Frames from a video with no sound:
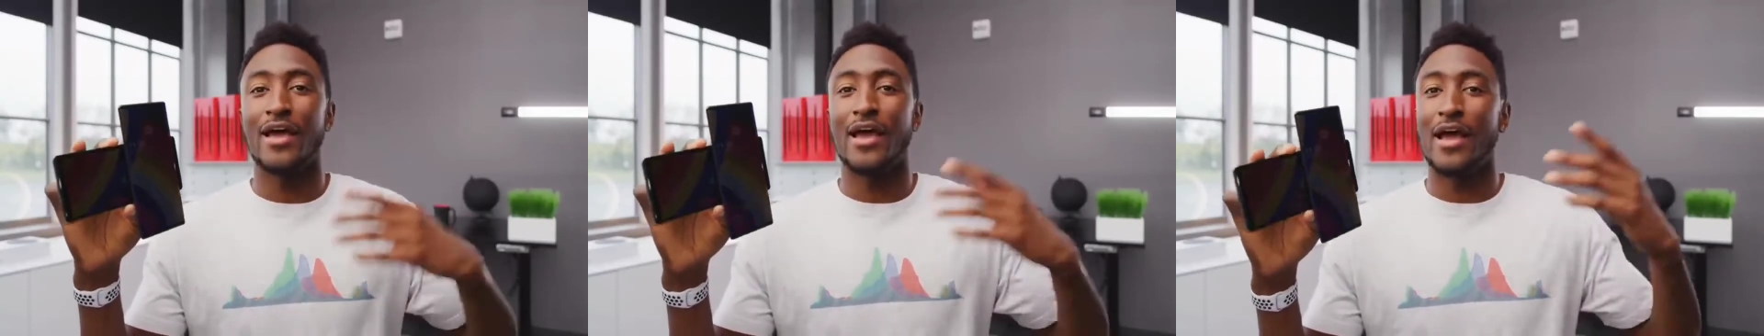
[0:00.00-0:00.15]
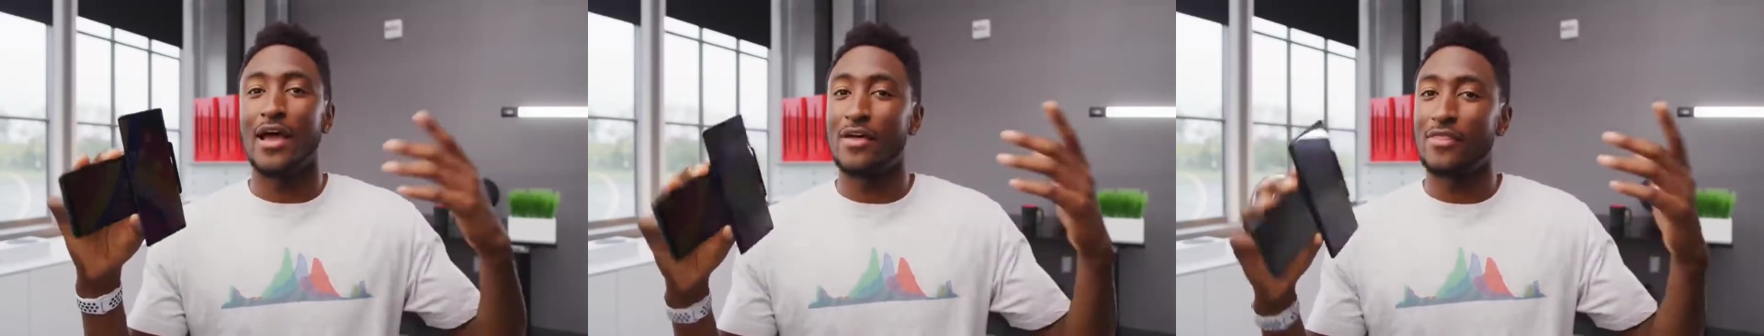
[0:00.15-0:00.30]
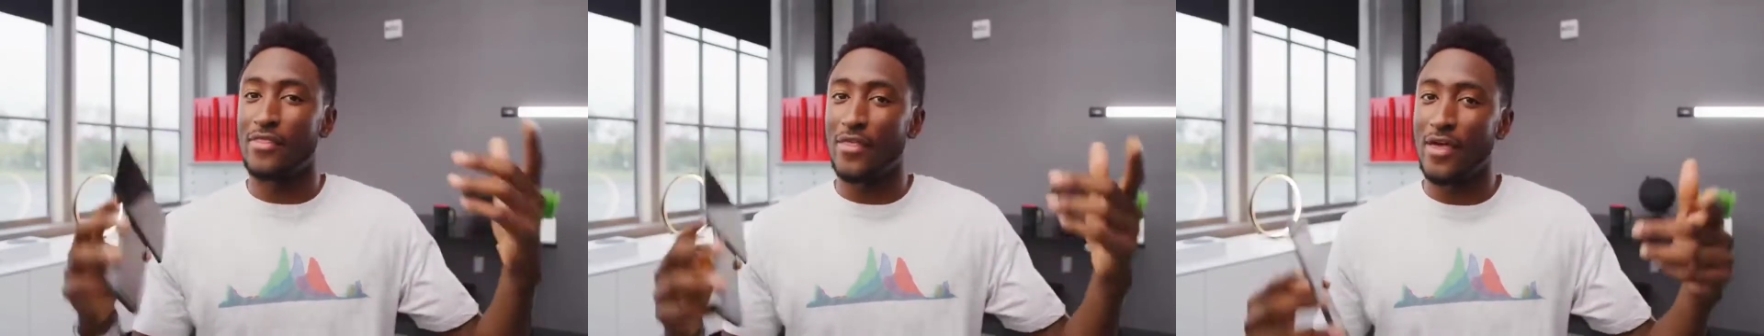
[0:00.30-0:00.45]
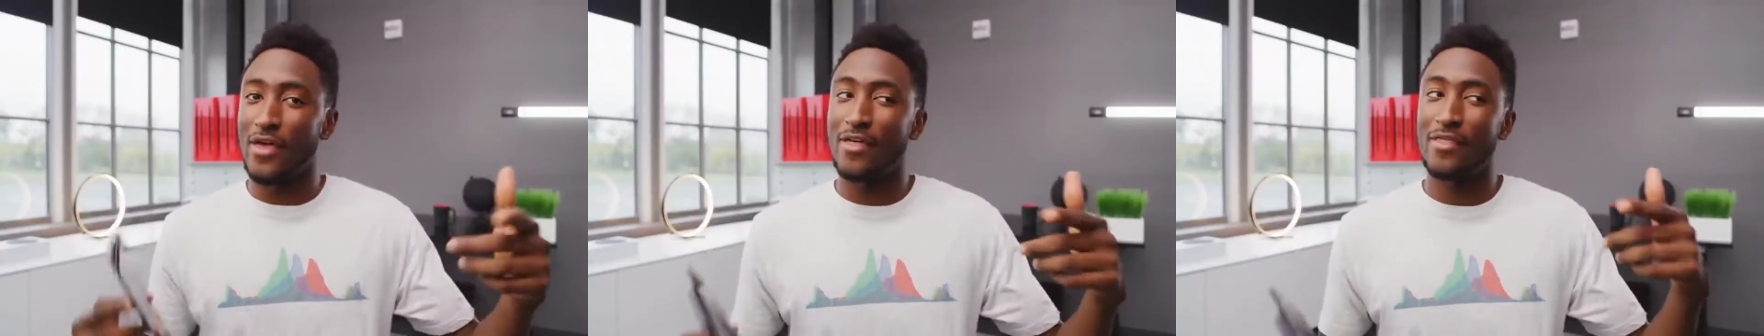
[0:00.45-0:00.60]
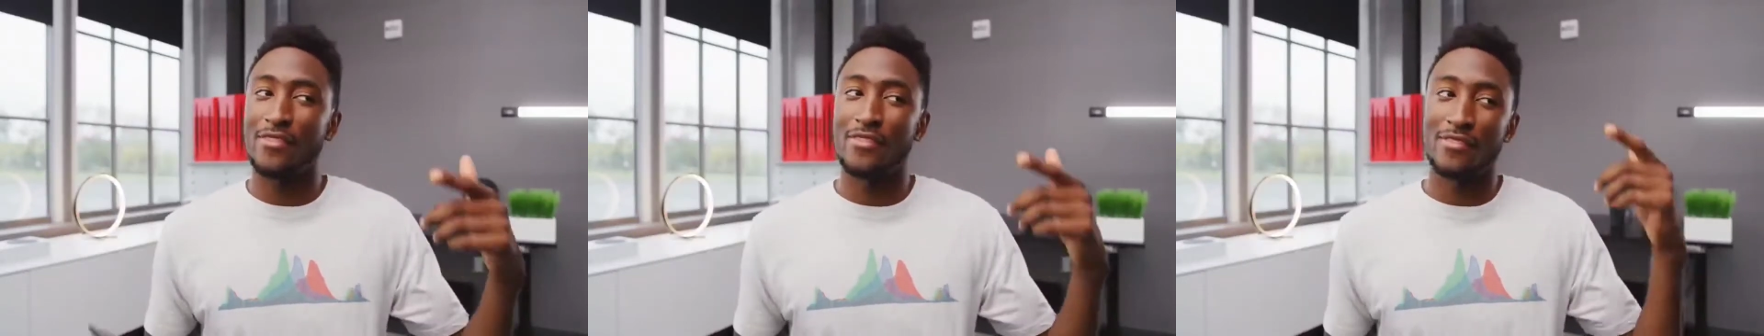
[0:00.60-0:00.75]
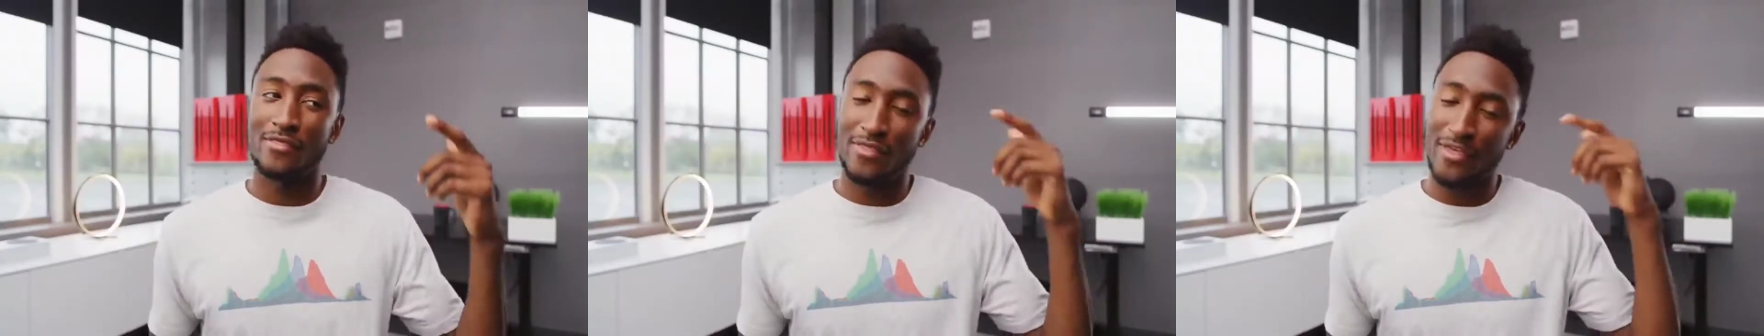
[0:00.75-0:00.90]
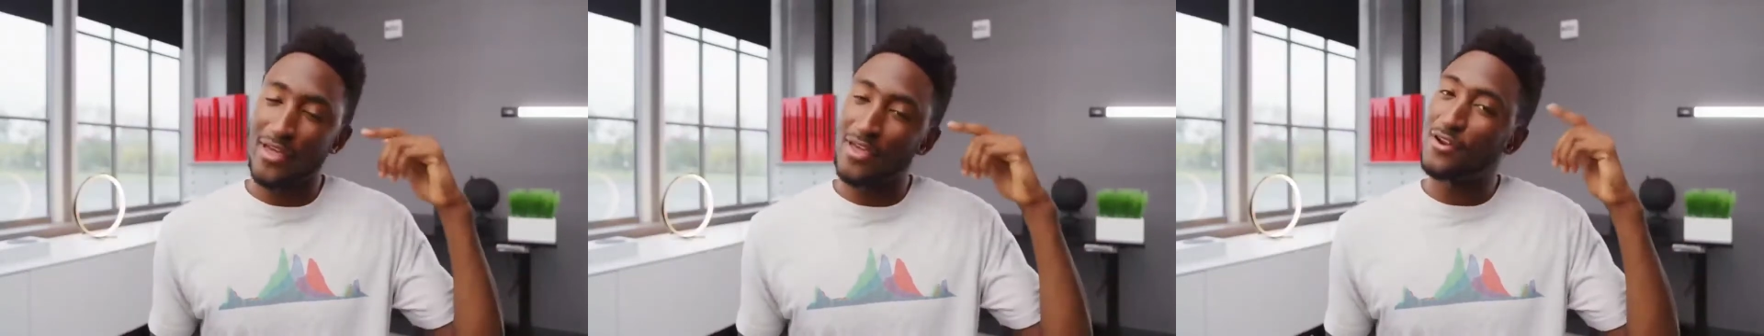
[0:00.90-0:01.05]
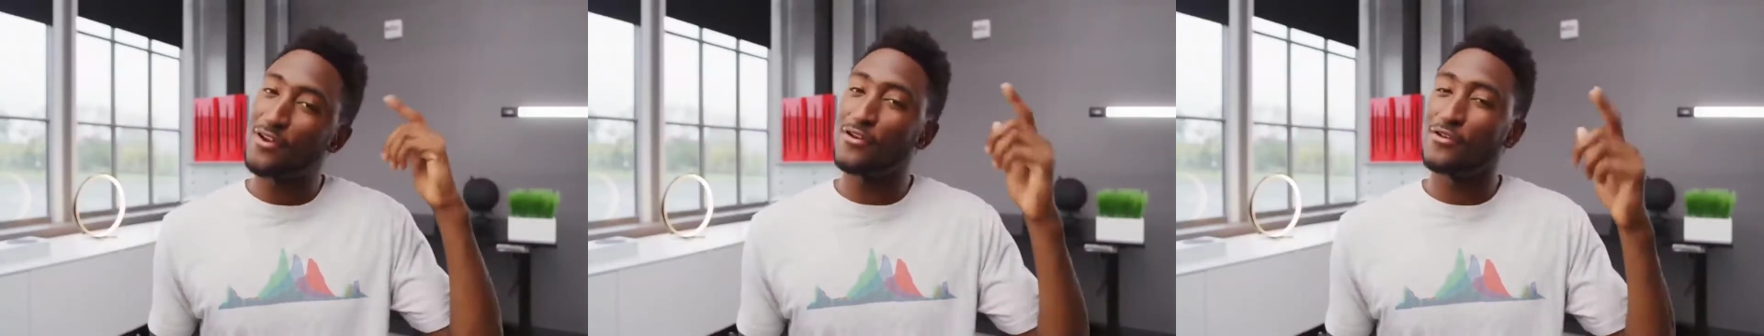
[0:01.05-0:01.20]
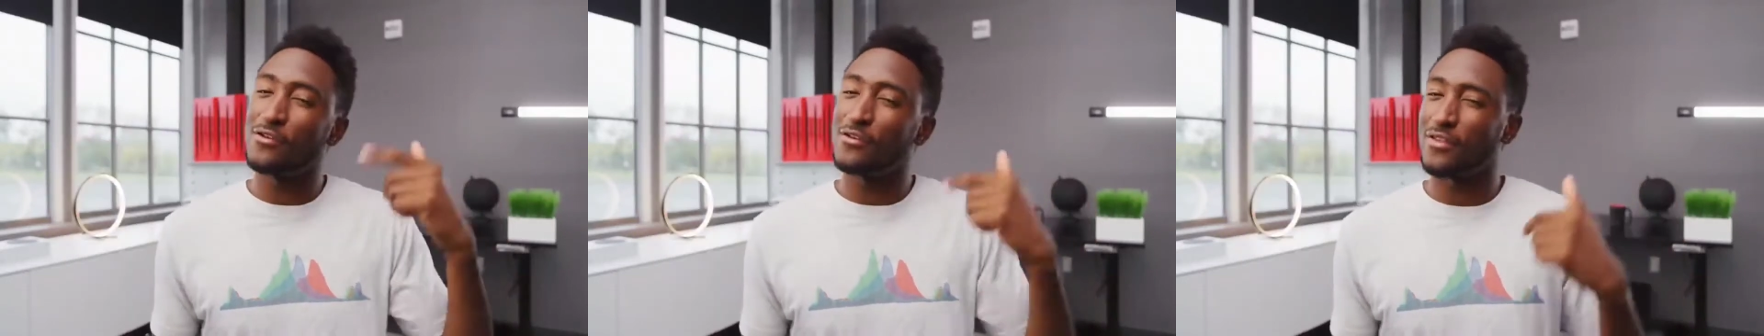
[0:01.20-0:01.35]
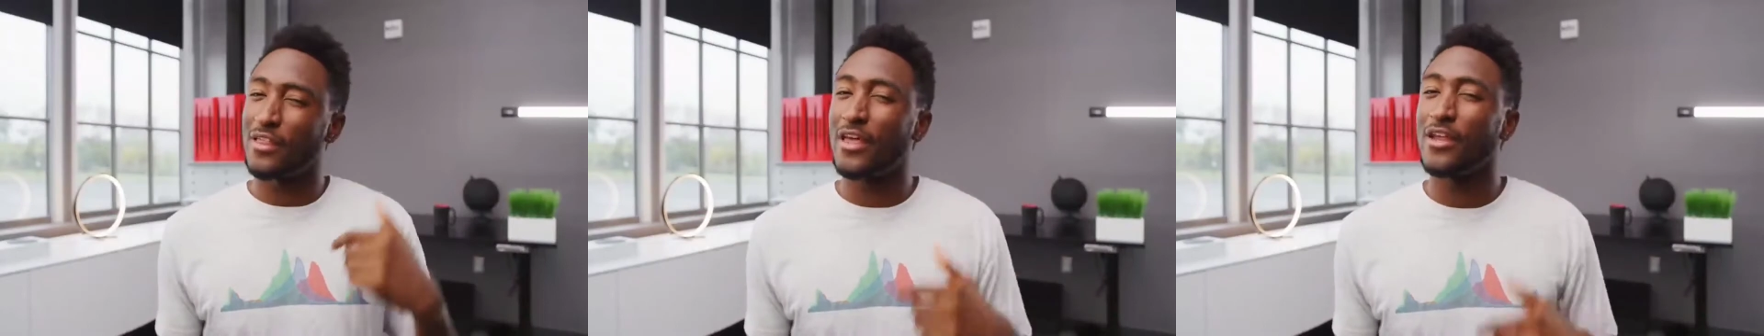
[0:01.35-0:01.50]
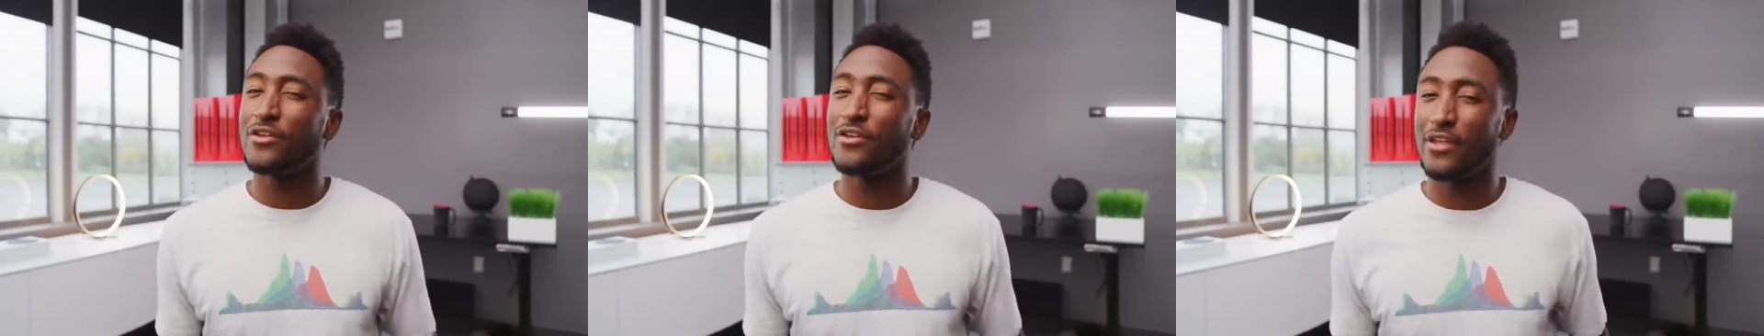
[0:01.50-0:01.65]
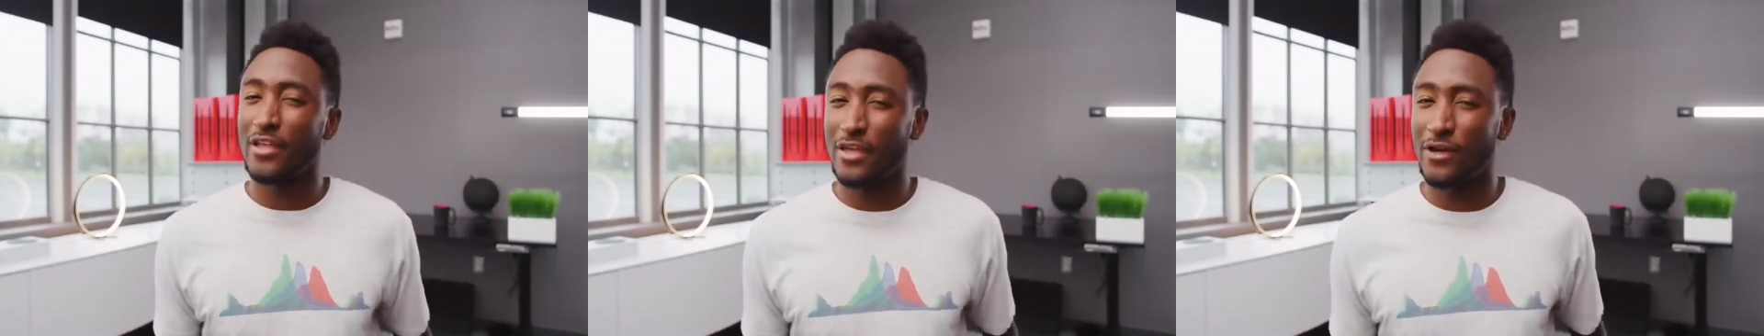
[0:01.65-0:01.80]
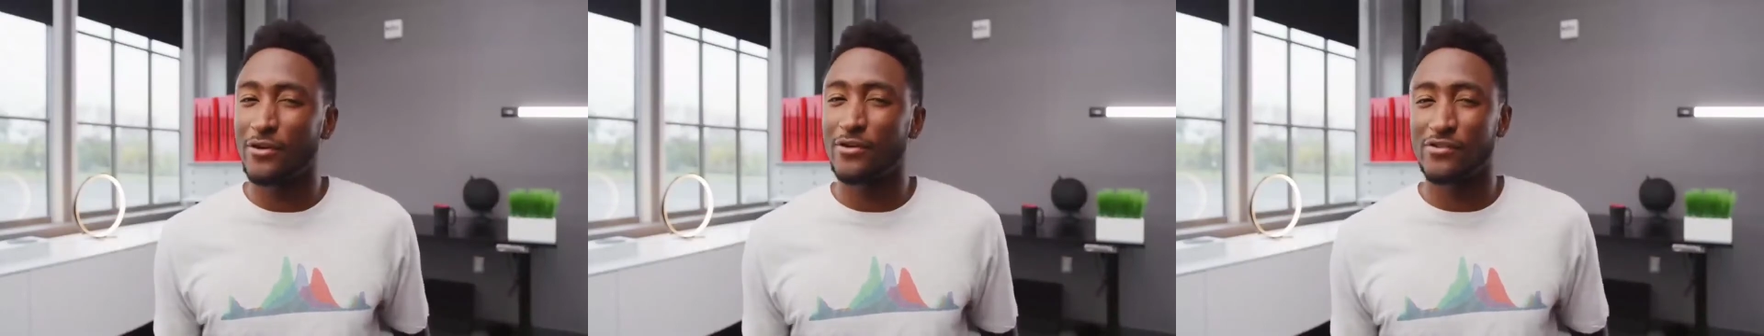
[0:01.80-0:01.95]
And then the
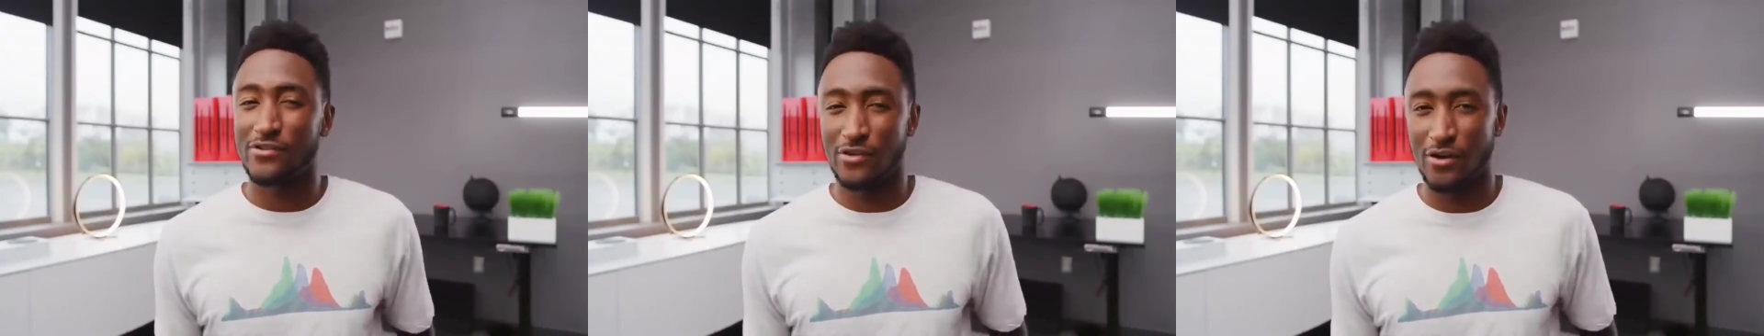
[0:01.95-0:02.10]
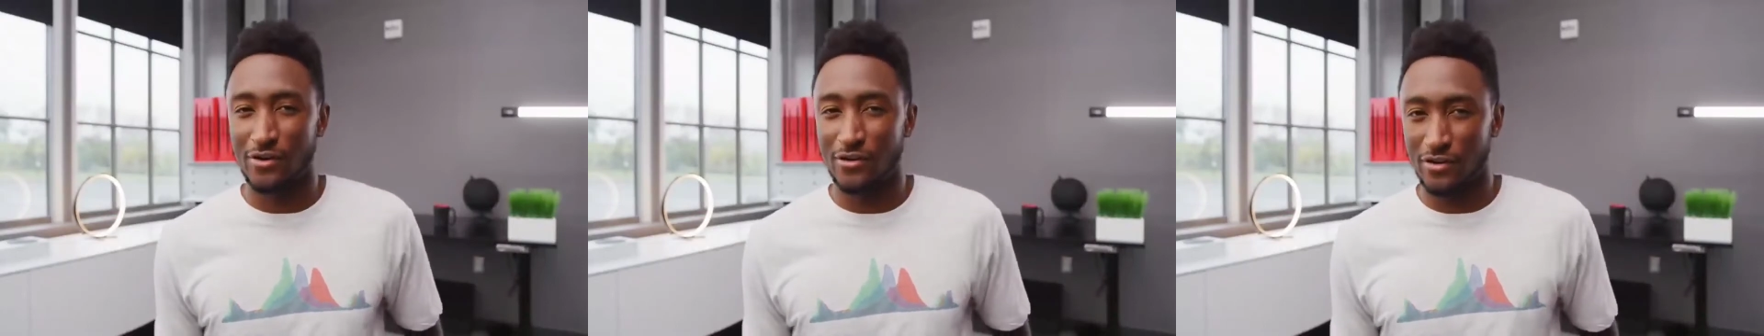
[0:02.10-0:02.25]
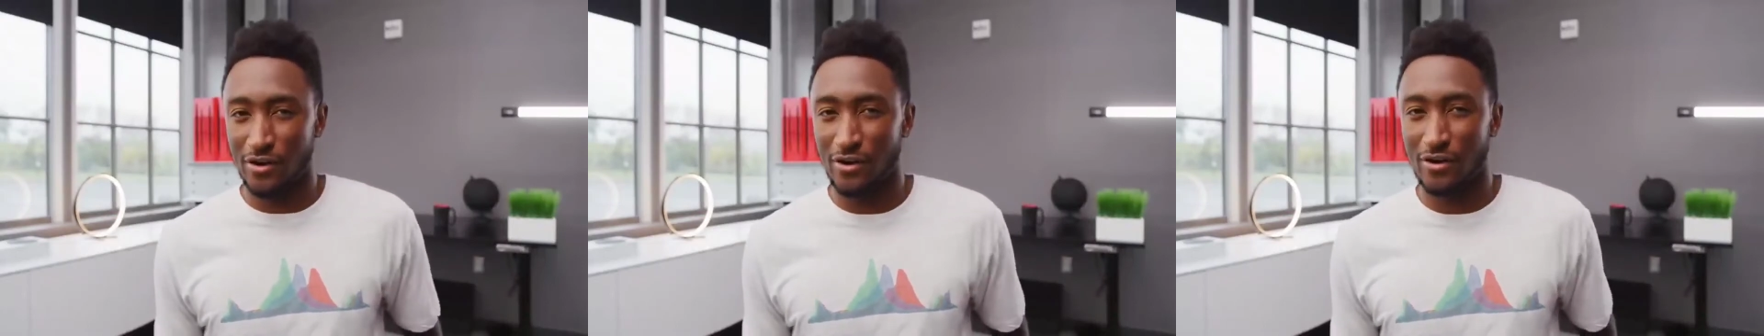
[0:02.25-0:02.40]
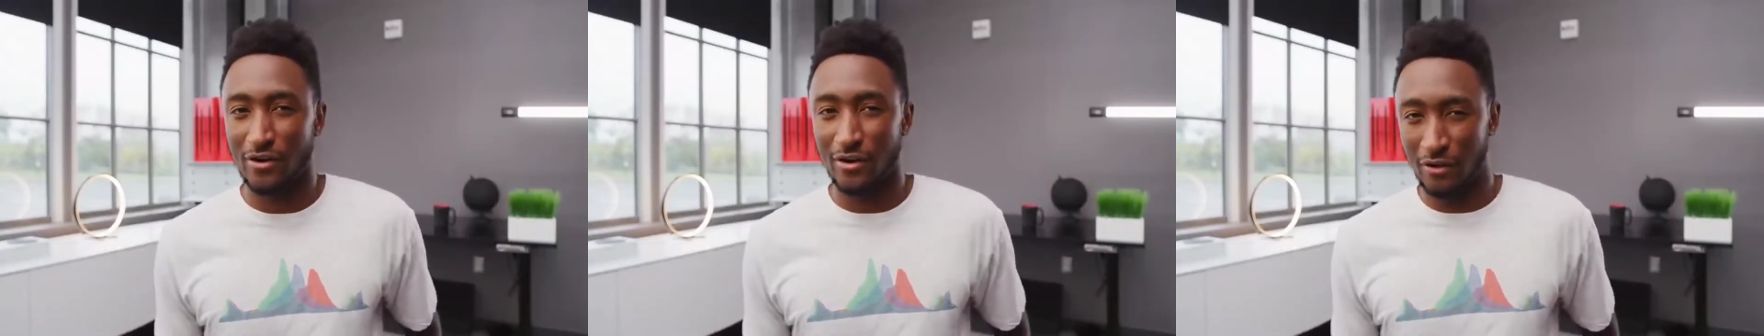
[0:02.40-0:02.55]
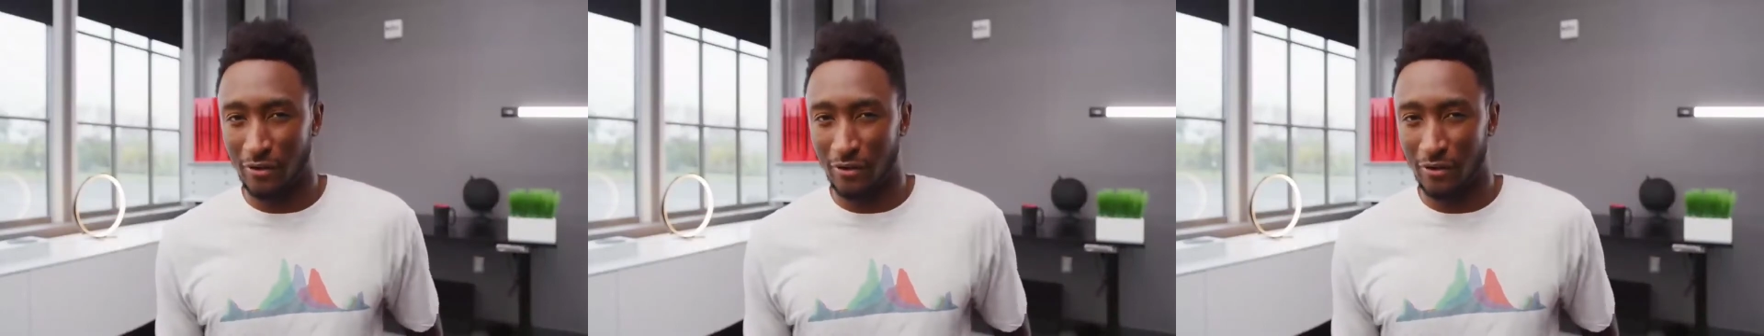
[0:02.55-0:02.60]
gears start turning a